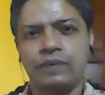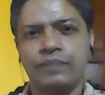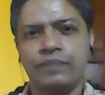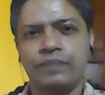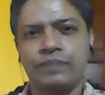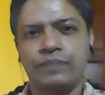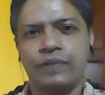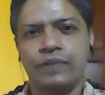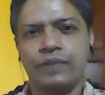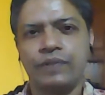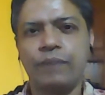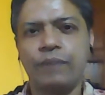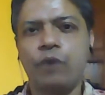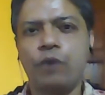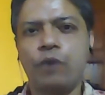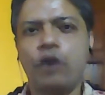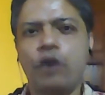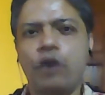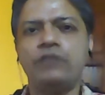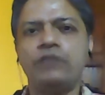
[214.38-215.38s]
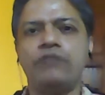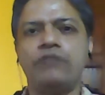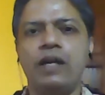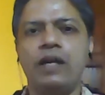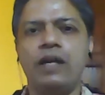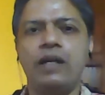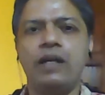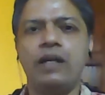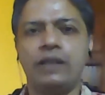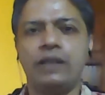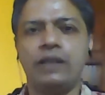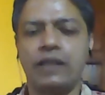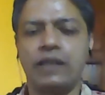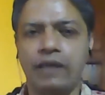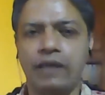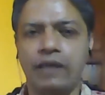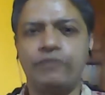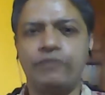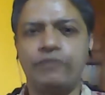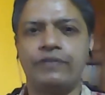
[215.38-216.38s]
the plot will
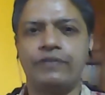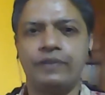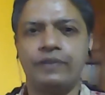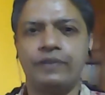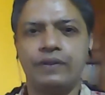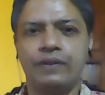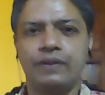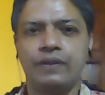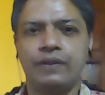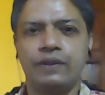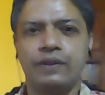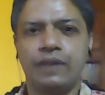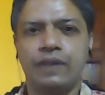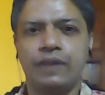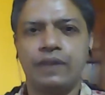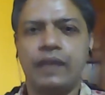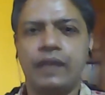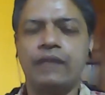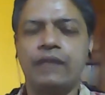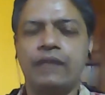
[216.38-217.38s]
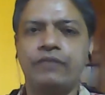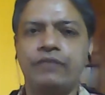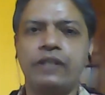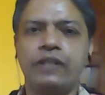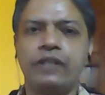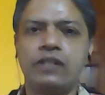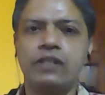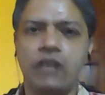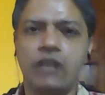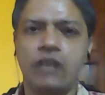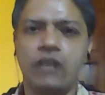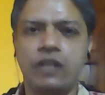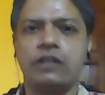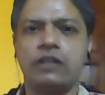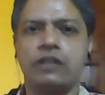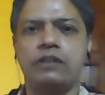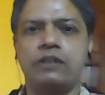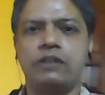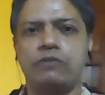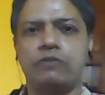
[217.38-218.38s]
give a definite structure
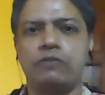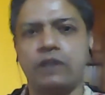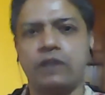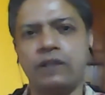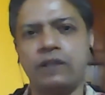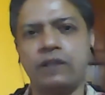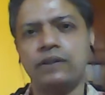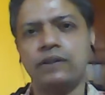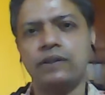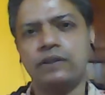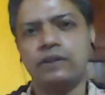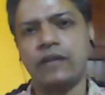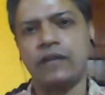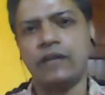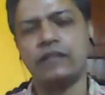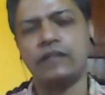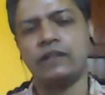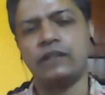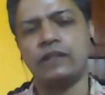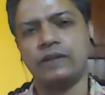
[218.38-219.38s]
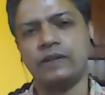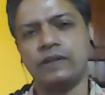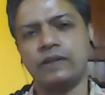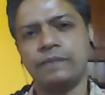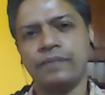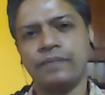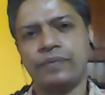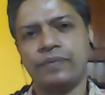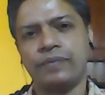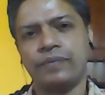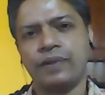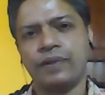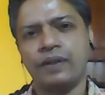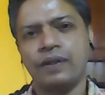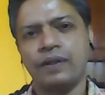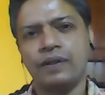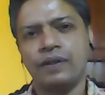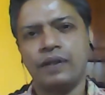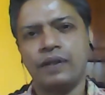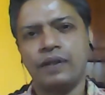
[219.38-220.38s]
to the tragedy.
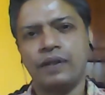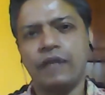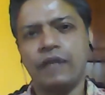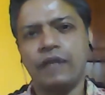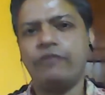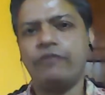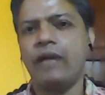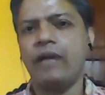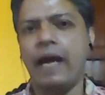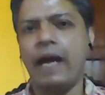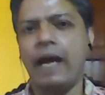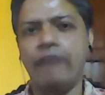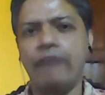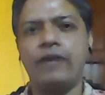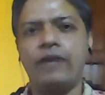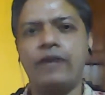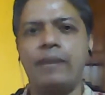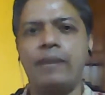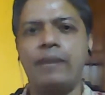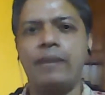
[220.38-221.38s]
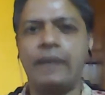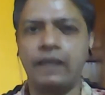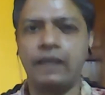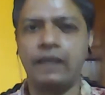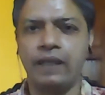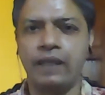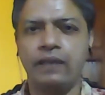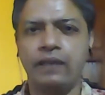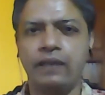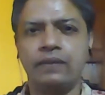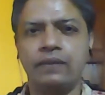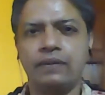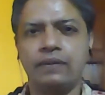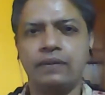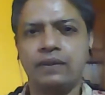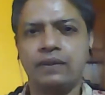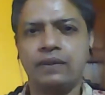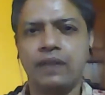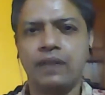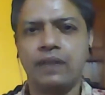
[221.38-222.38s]
It will have a beginning,
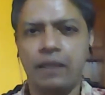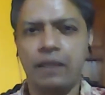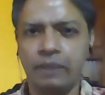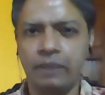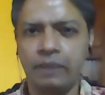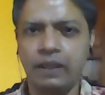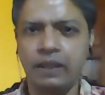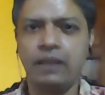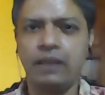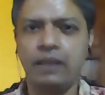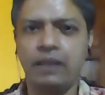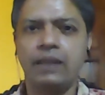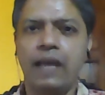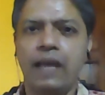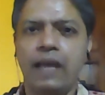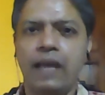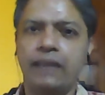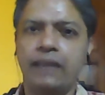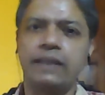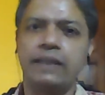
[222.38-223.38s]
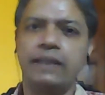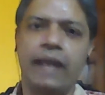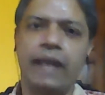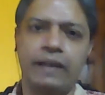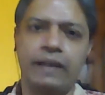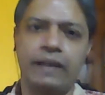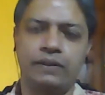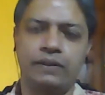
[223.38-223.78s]
a middle, and an end.